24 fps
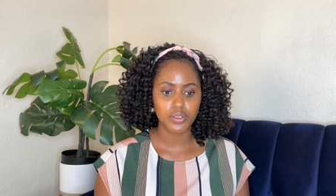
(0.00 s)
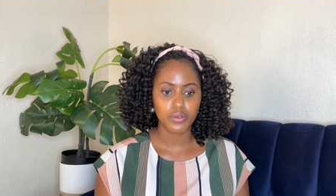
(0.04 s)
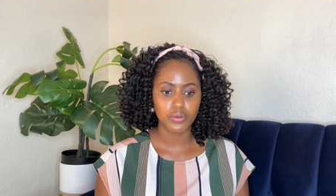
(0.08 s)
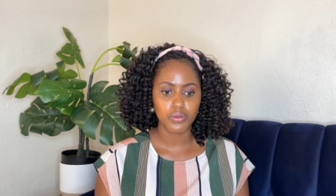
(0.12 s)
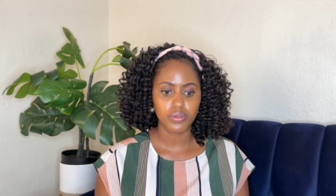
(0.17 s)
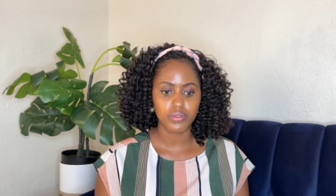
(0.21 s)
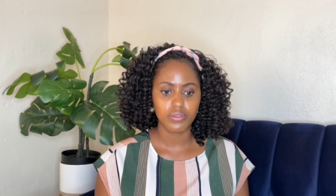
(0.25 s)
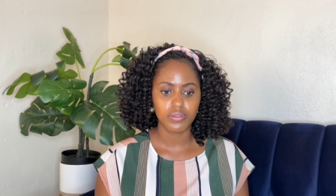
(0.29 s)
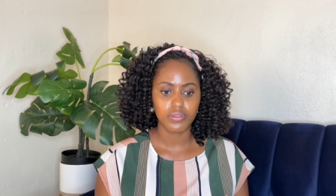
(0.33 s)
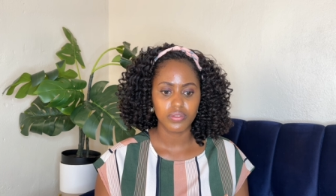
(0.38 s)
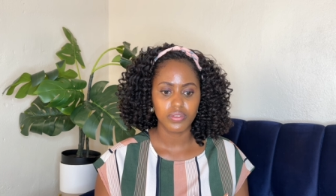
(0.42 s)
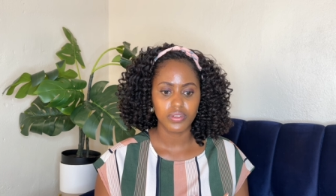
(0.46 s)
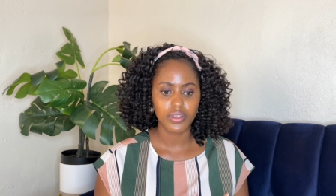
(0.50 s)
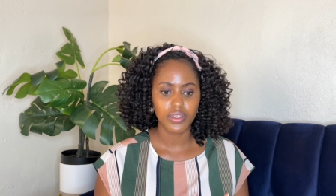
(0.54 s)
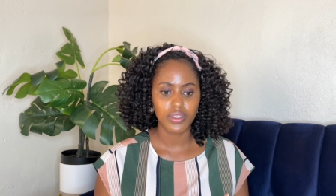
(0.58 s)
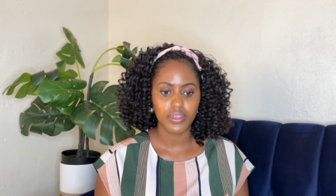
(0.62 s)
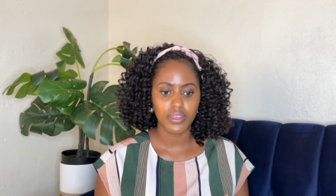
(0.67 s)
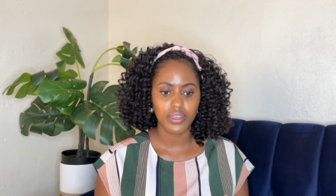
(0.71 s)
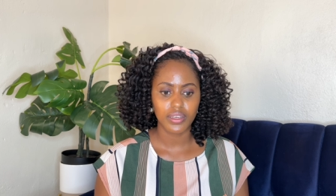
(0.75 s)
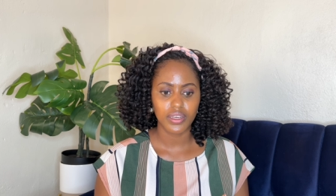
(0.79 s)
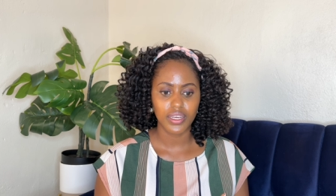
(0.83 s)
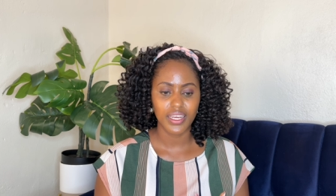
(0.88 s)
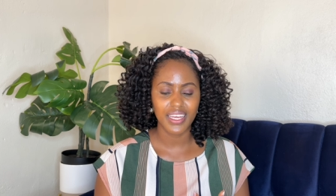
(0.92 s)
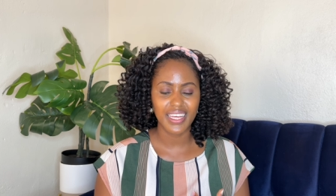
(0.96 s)
to
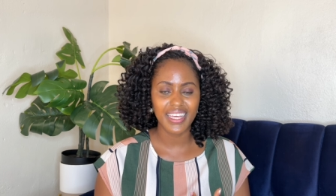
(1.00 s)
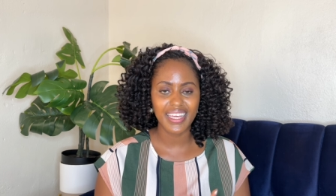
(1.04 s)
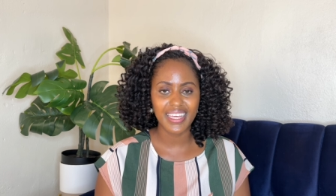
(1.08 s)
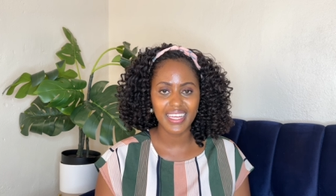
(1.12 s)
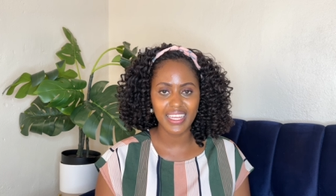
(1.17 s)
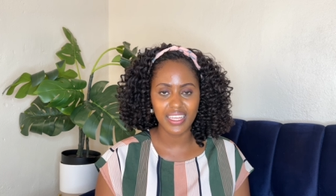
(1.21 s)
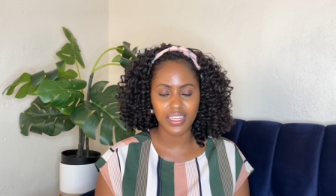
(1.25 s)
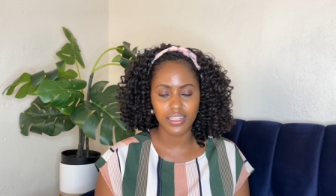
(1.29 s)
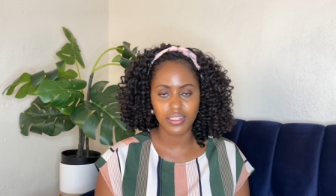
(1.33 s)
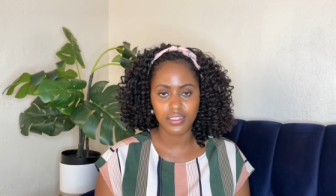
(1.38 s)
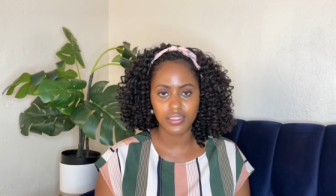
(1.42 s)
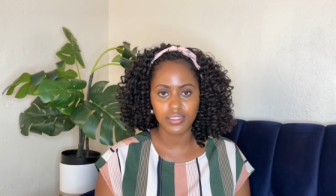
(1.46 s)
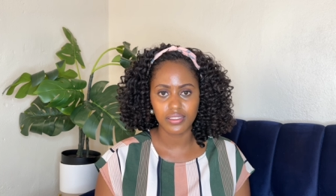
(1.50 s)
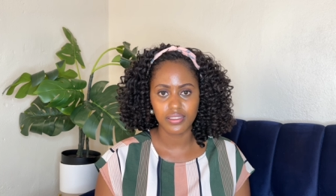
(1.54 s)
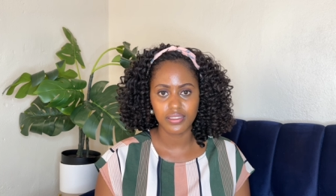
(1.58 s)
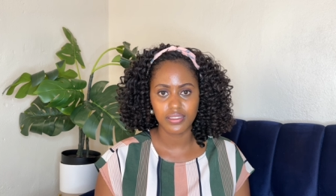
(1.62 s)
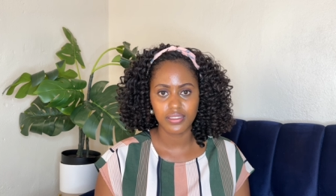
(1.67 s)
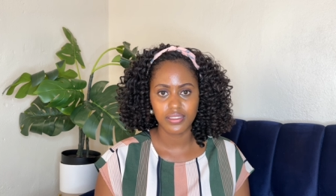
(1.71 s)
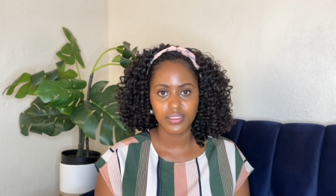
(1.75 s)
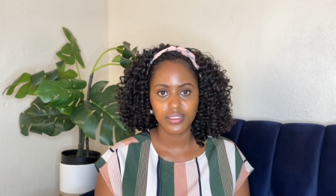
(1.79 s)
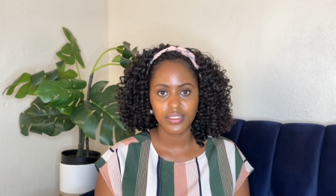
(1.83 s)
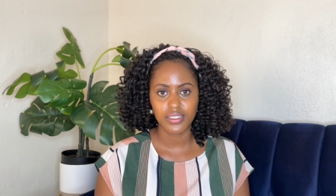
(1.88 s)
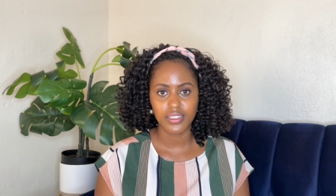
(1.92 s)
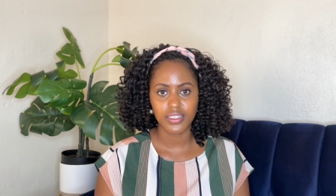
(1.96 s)
heal
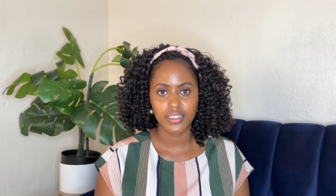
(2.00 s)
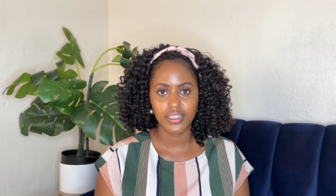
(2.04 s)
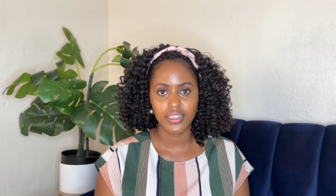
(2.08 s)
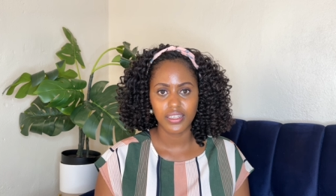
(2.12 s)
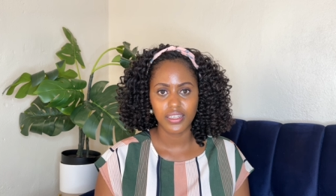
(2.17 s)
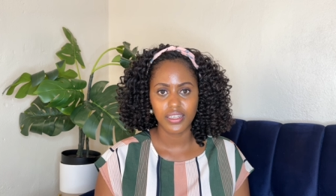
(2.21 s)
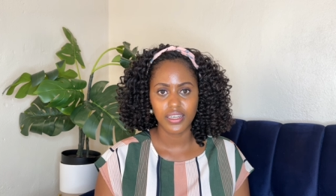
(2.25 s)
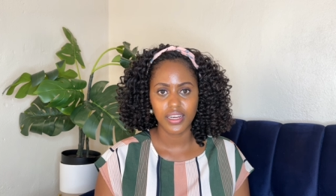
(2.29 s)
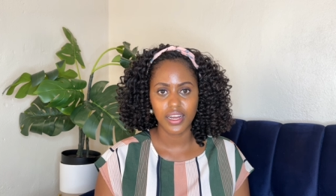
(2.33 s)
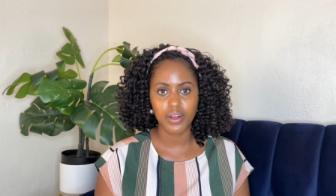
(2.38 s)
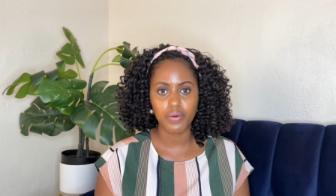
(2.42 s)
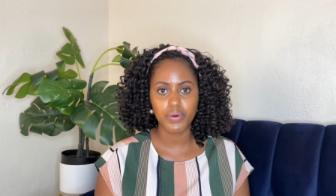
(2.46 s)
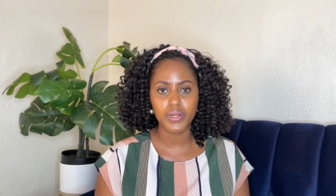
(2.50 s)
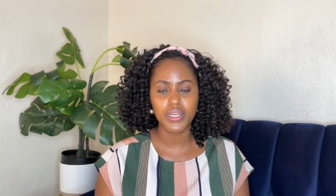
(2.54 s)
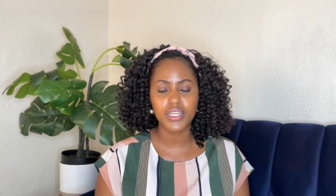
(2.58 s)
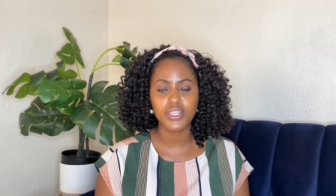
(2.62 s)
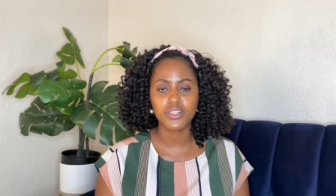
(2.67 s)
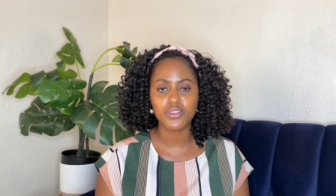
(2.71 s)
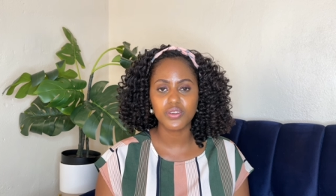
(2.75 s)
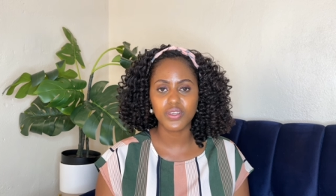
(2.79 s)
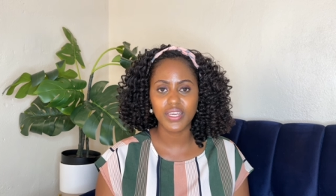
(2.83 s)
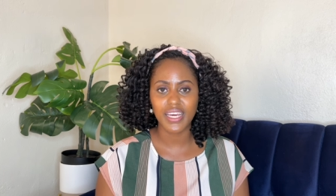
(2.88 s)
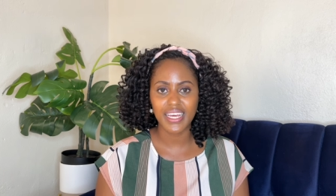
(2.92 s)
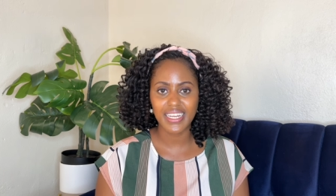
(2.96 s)
I wanted
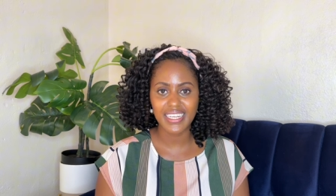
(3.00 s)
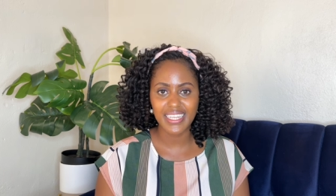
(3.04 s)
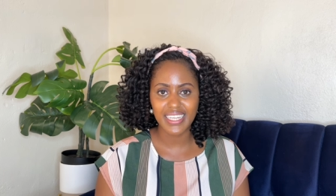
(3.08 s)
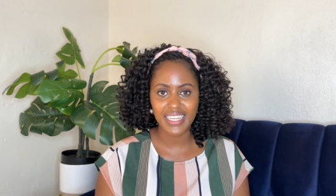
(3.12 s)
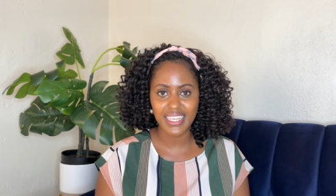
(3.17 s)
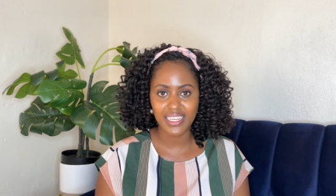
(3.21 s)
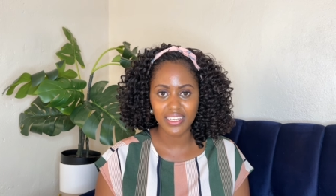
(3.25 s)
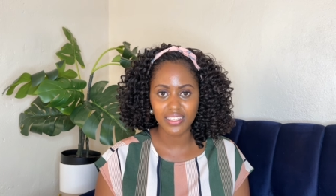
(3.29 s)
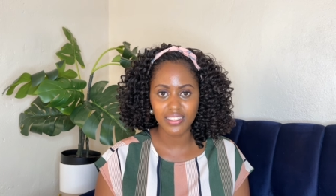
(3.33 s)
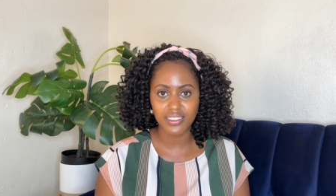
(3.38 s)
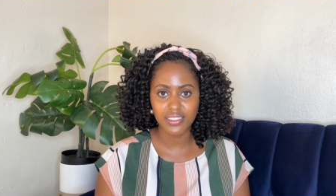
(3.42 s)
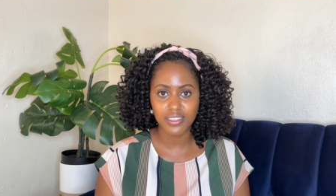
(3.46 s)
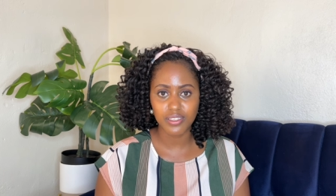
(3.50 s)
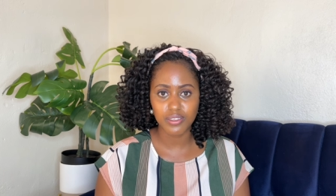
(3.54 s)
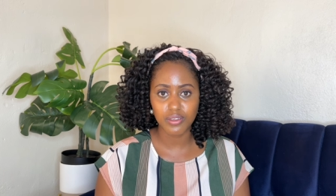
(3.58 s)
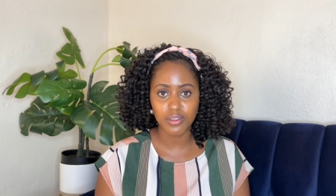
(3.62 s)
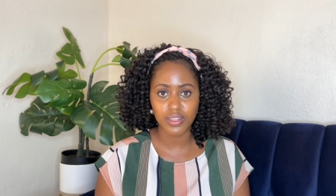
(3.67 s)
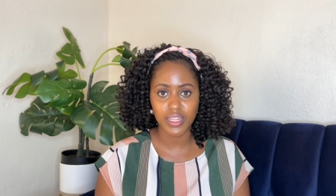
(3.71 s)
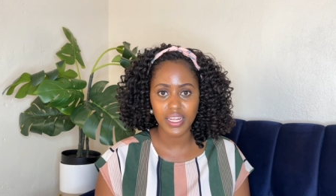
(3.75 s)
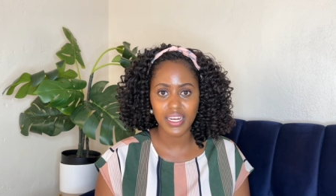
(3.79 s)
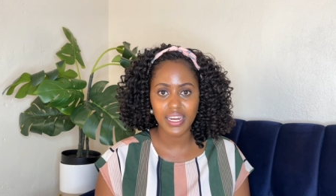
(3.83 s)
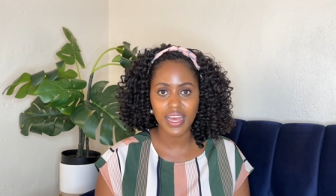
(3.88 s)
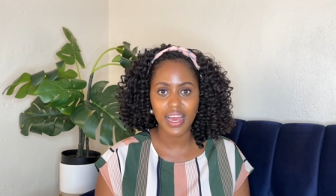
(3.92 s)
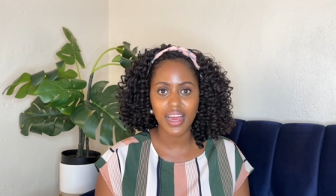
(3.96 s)
to get healed so
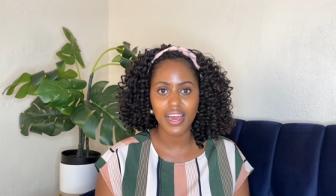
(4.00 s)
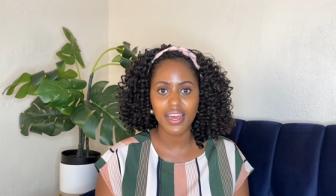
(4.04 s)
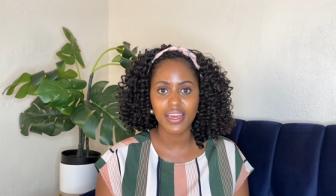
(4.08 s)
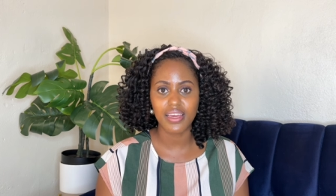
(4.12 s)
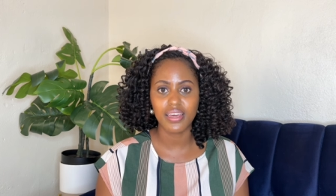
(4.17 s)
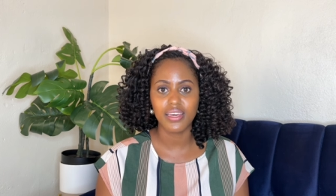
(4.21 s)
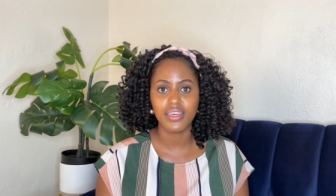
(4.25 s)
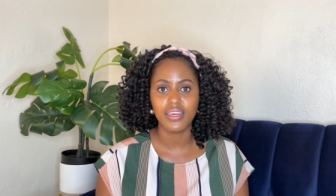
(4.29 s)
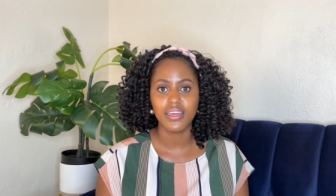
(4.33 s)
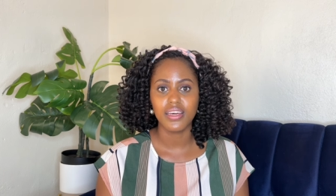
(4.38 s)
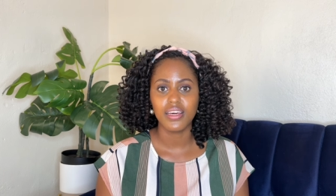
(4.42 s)
that I